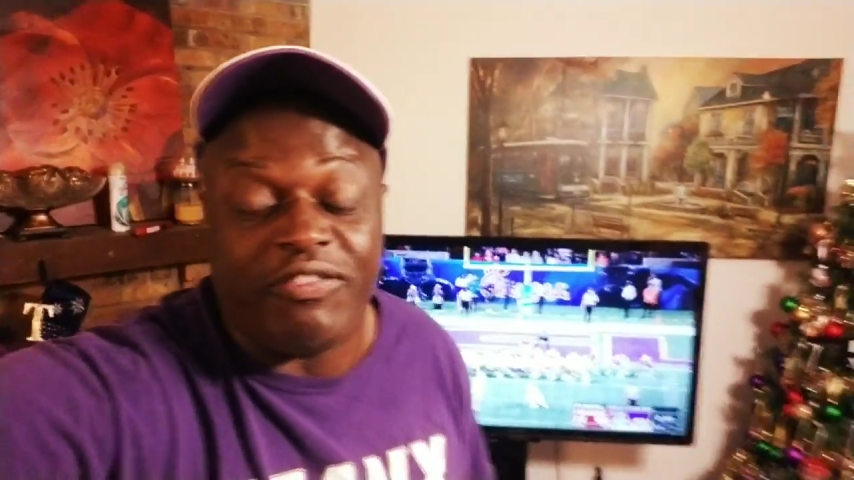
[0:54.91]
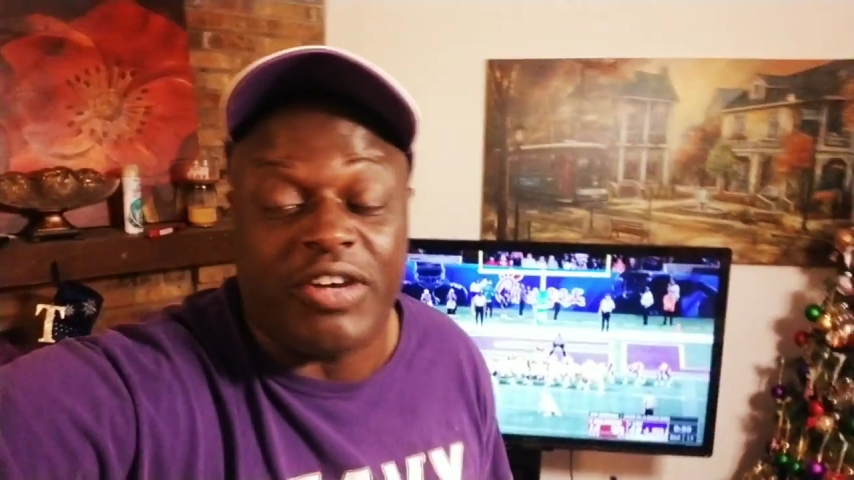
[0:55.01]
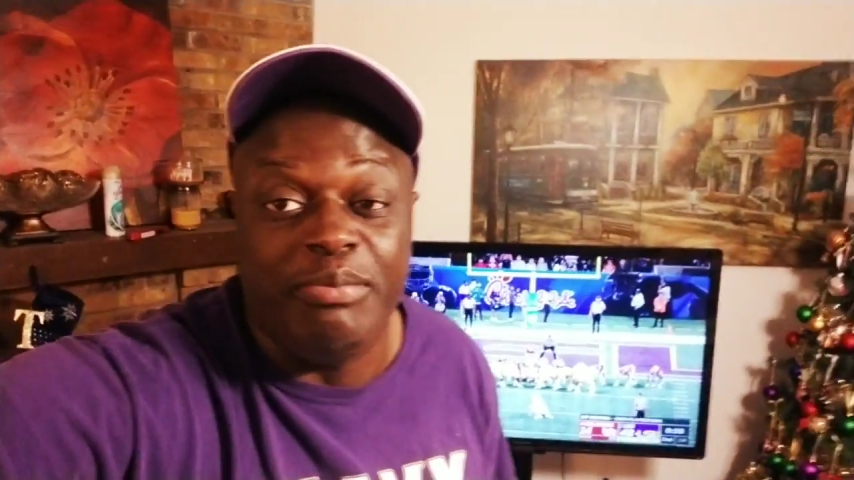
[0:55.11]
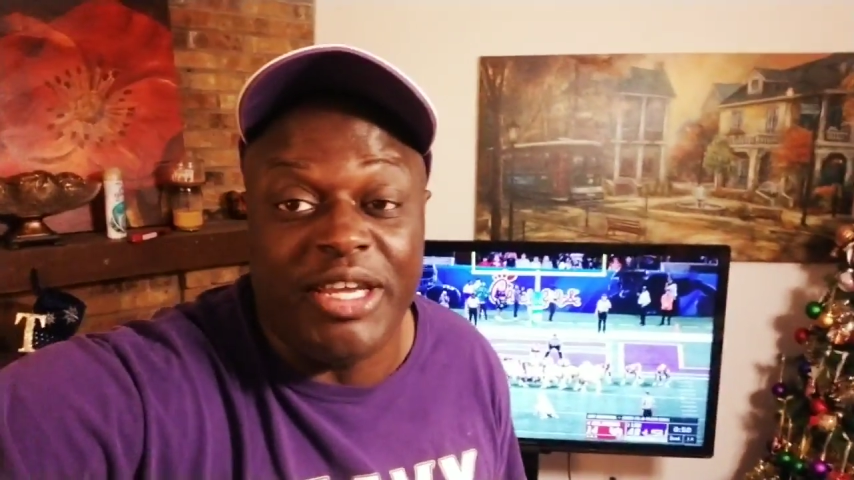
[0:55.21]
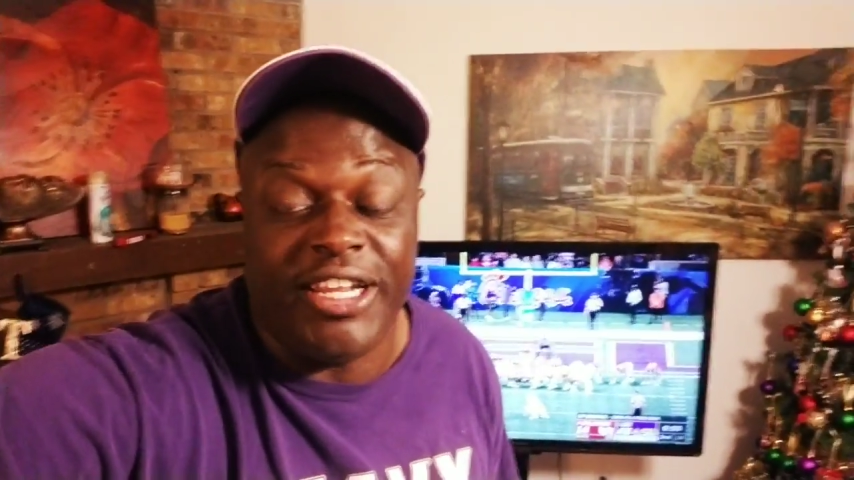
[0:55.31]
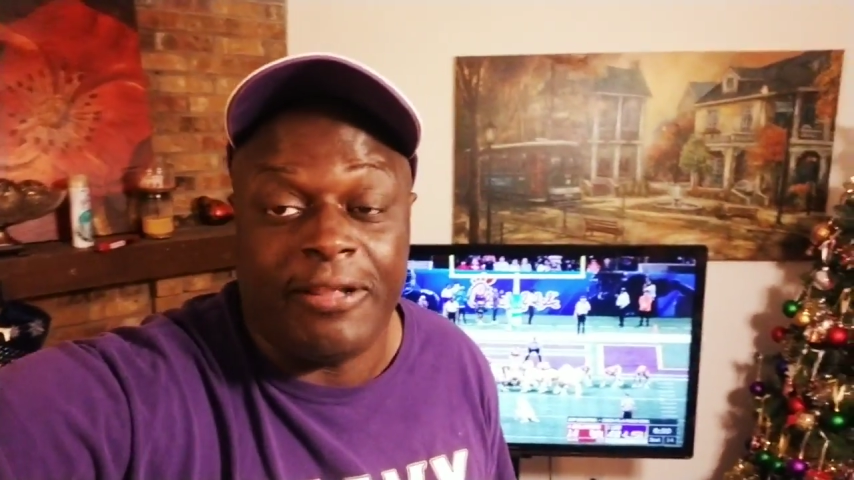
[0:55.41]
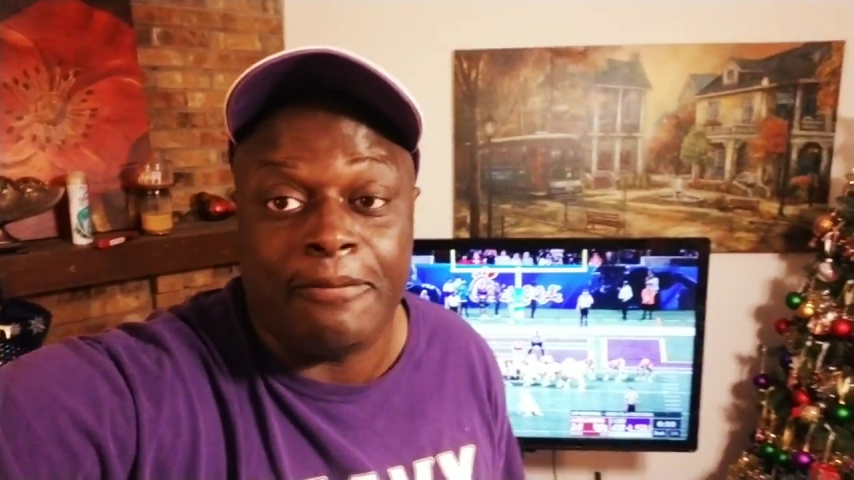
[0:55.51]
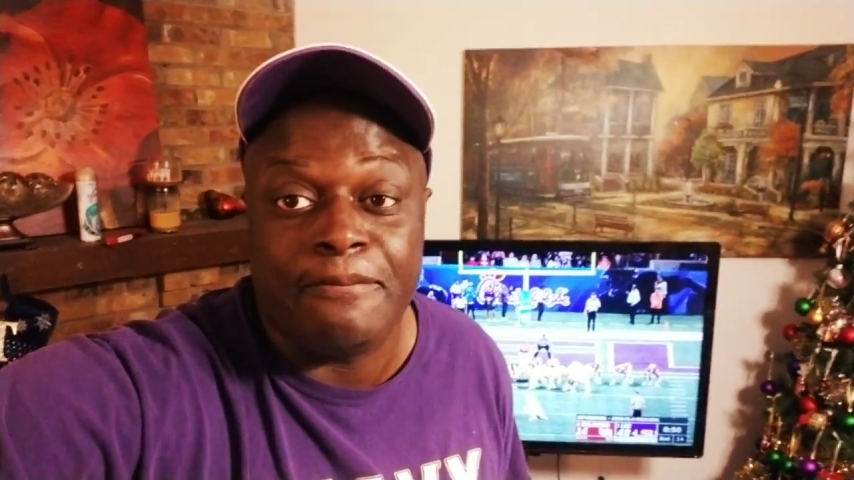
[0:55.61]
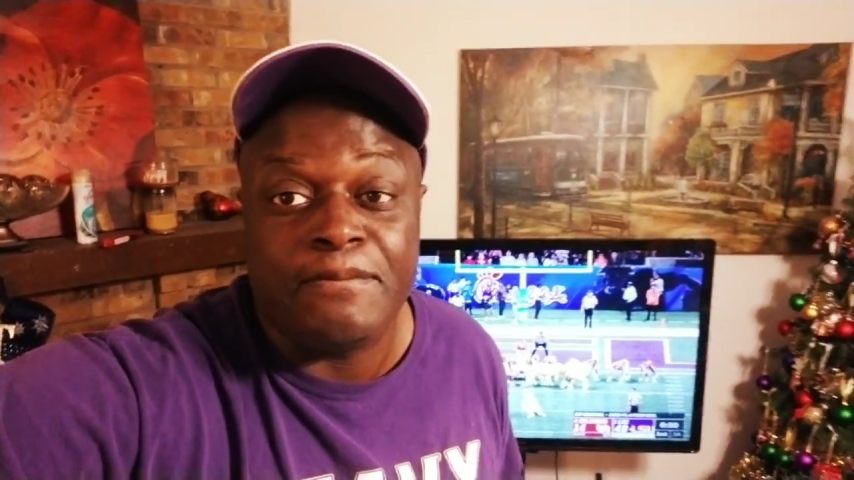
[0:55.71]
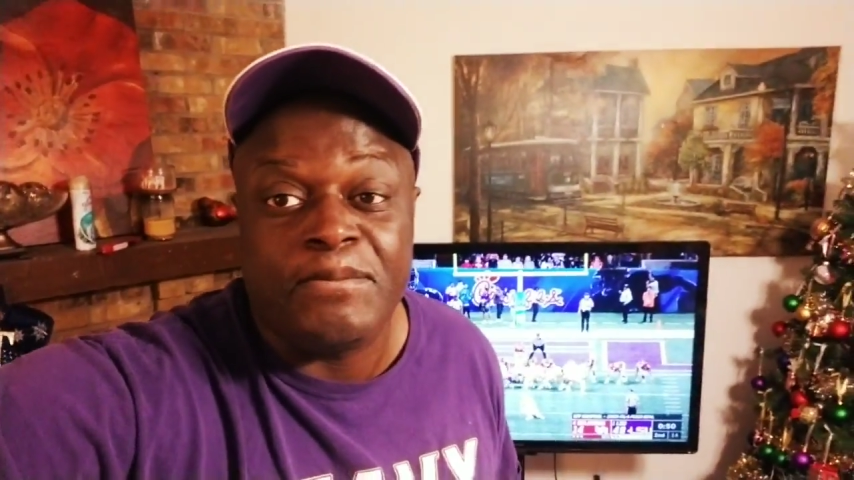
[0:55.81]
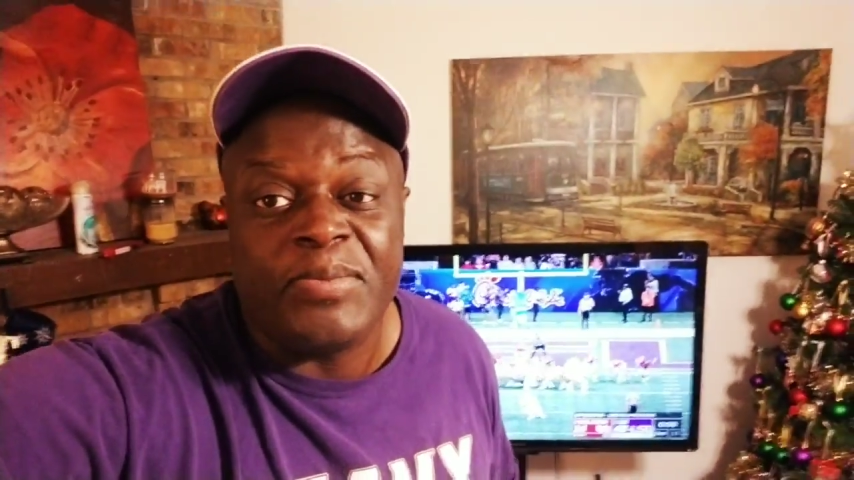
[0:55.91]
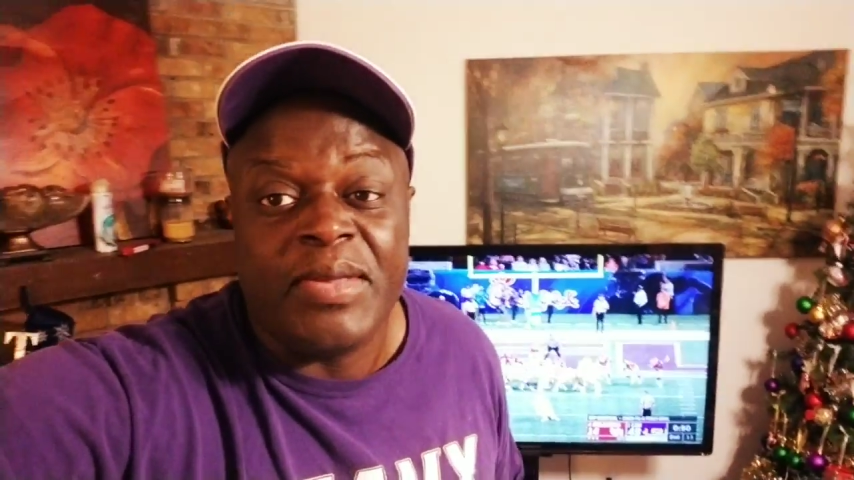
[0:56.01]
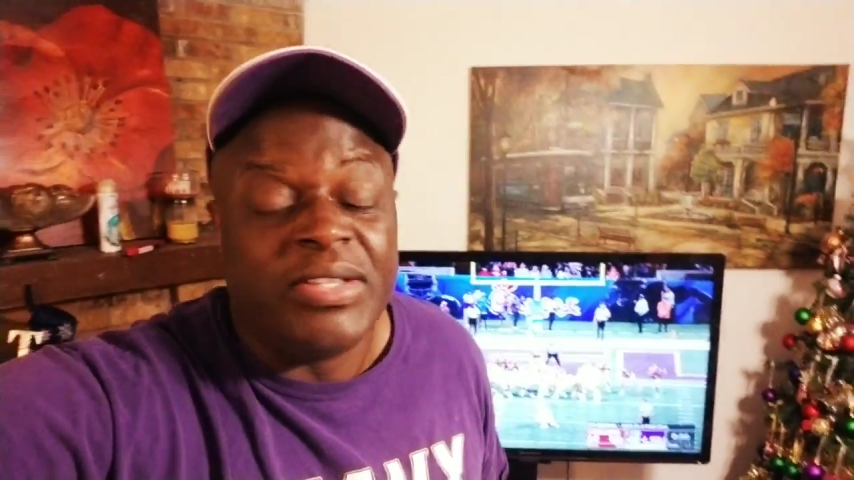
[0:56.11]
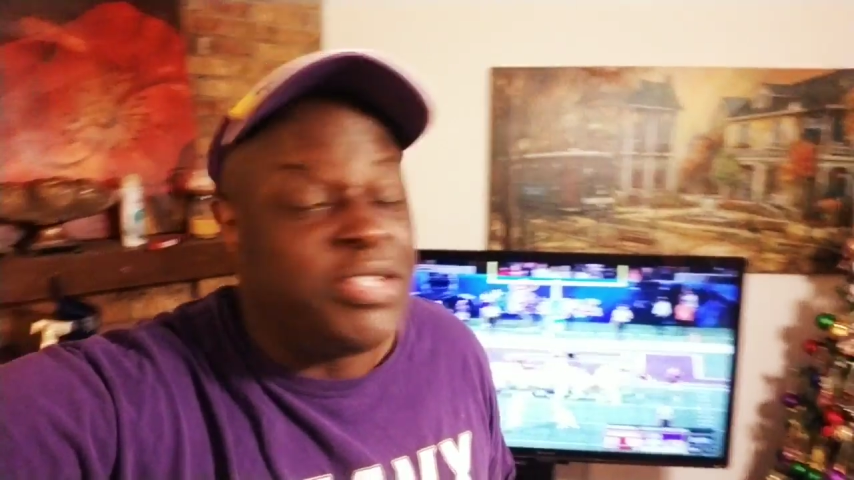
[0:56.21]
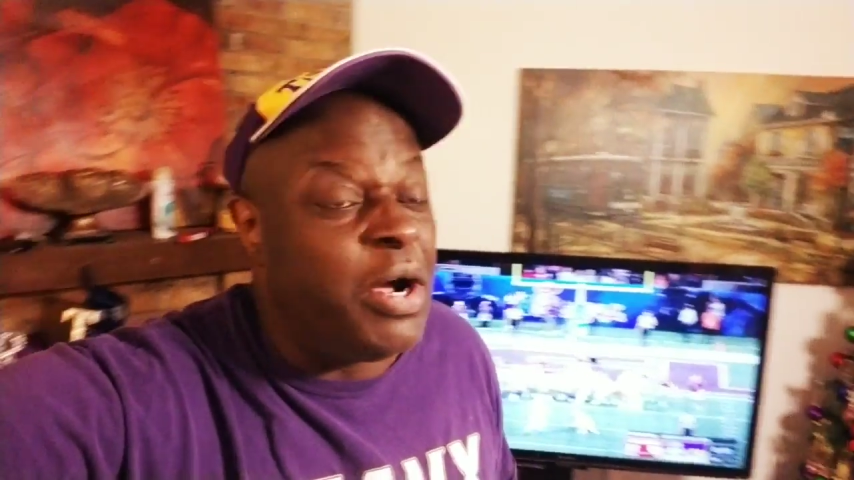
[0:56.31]
committee.
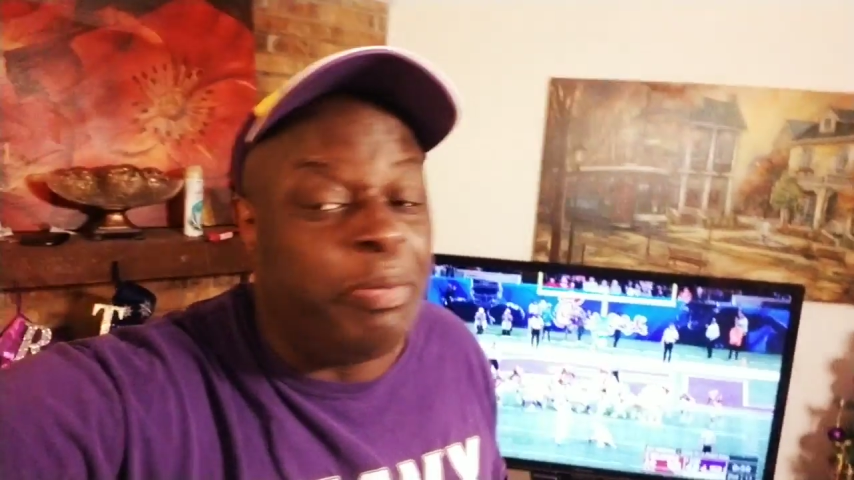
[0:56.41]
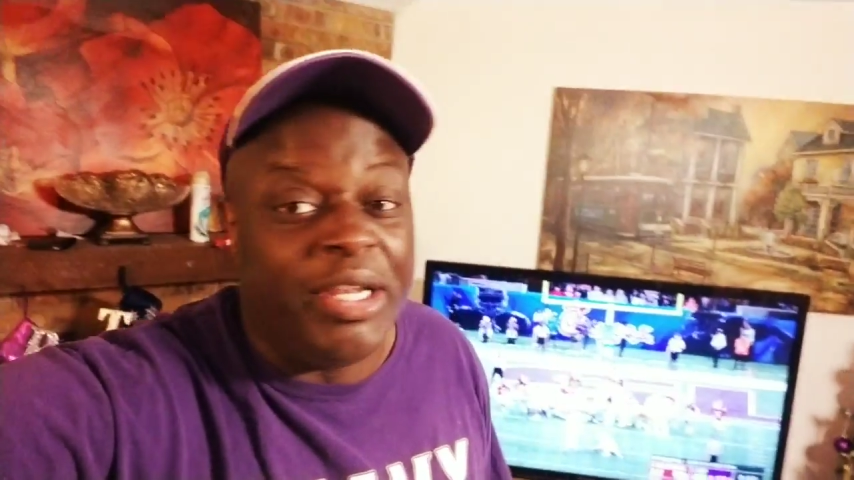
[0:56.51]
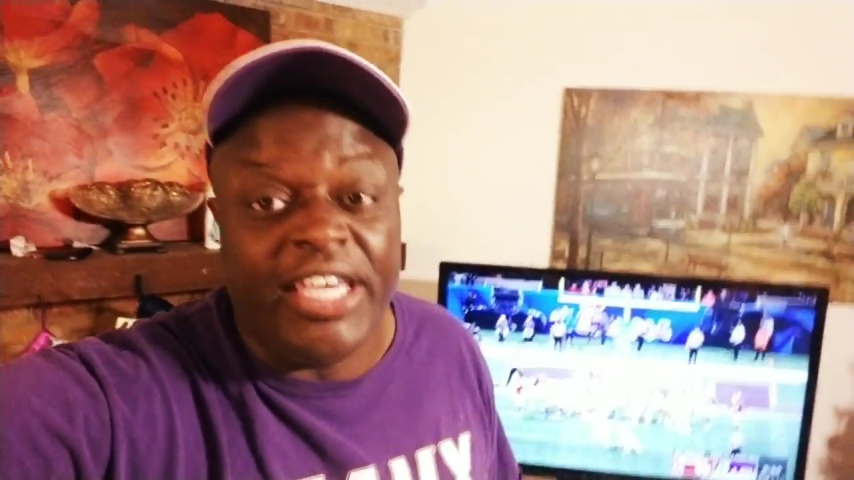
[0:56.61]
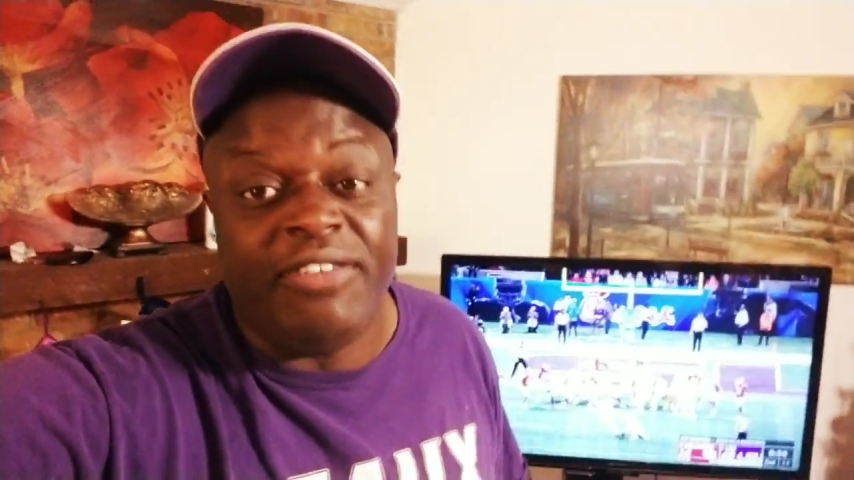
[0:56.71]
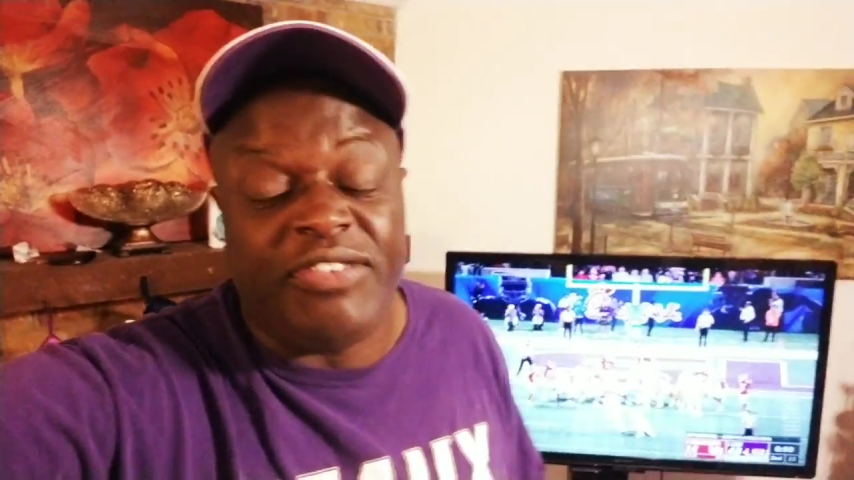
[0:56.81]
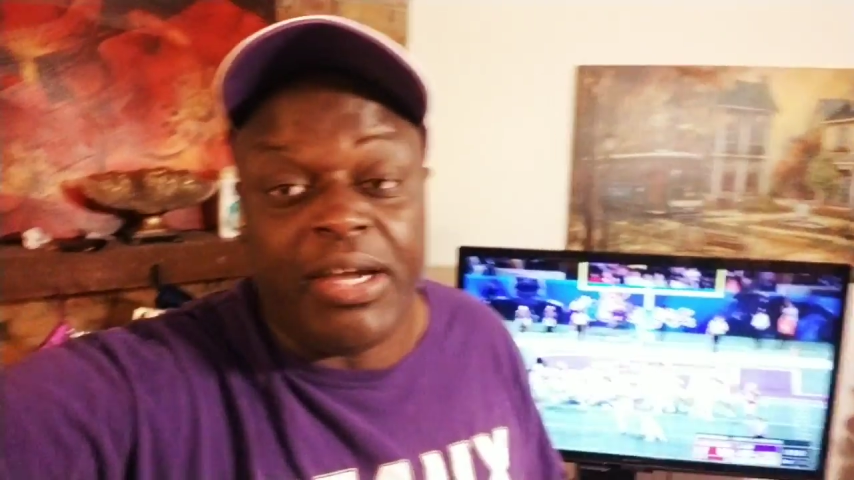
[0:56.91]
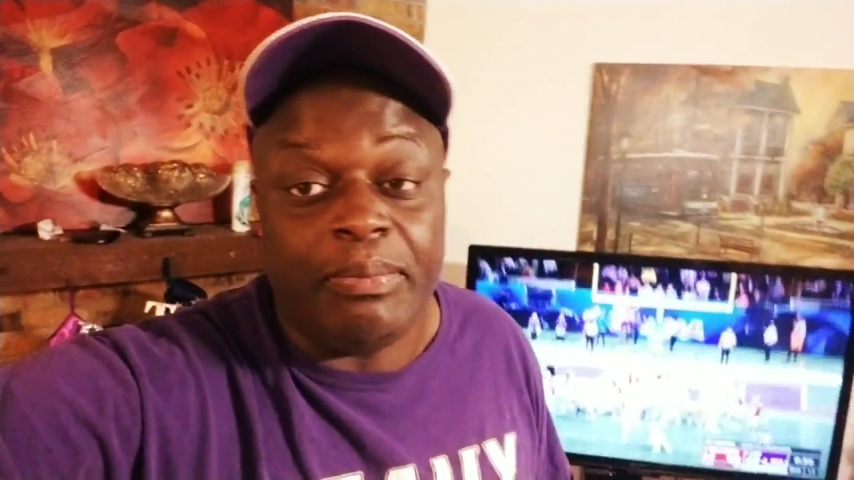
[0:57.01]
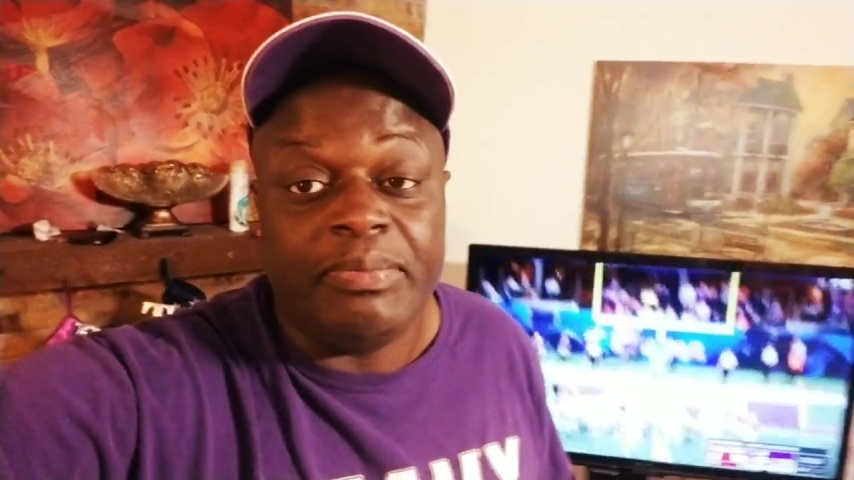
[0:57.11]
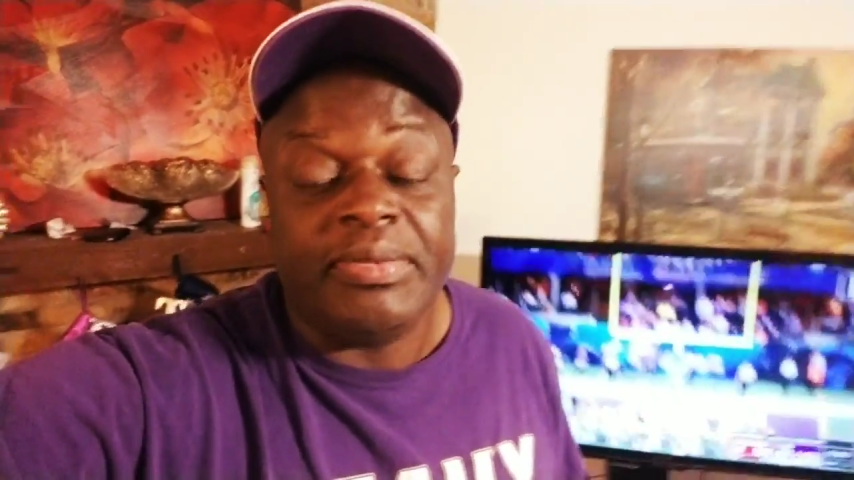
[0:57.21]
Don't believe them.